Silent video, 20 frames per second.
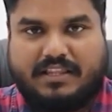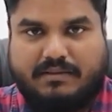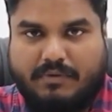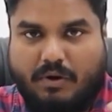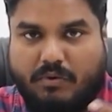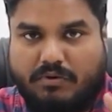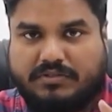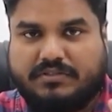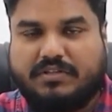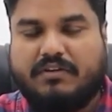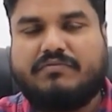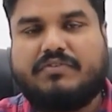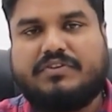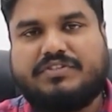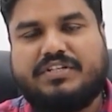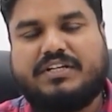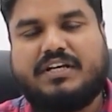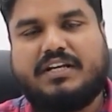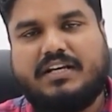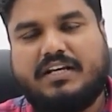The mouths of
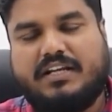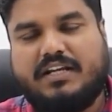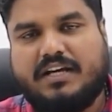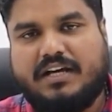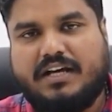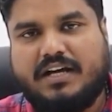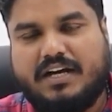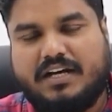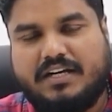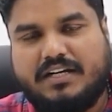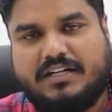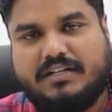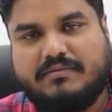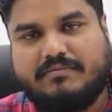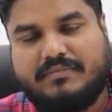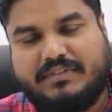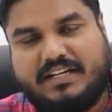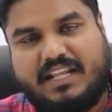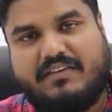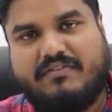Rishikalya and
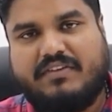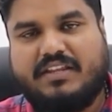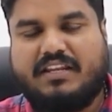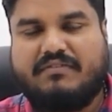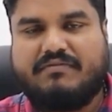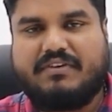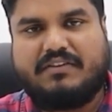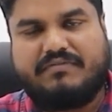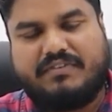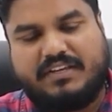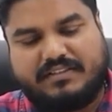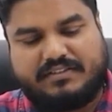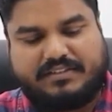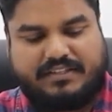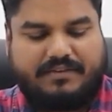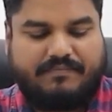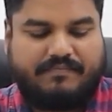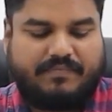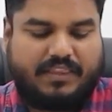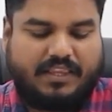Devi River, we
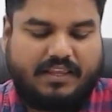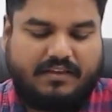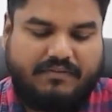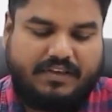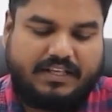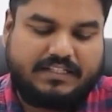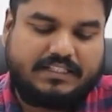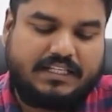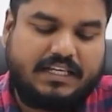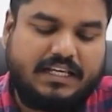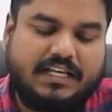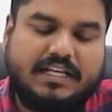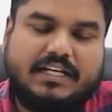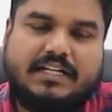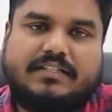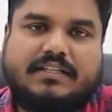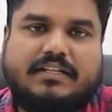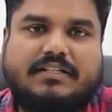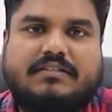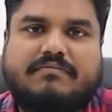
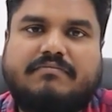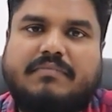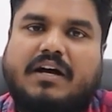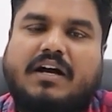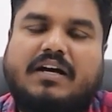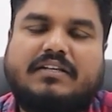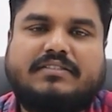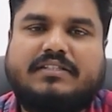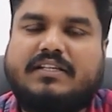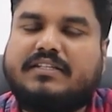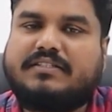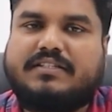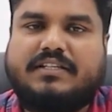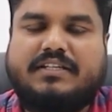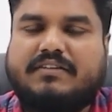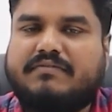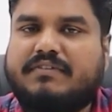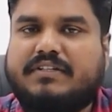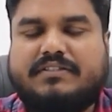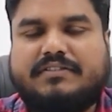see such mass
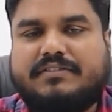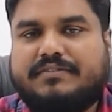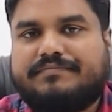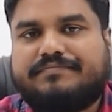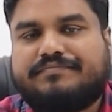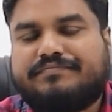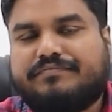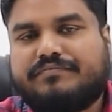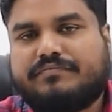nesting events.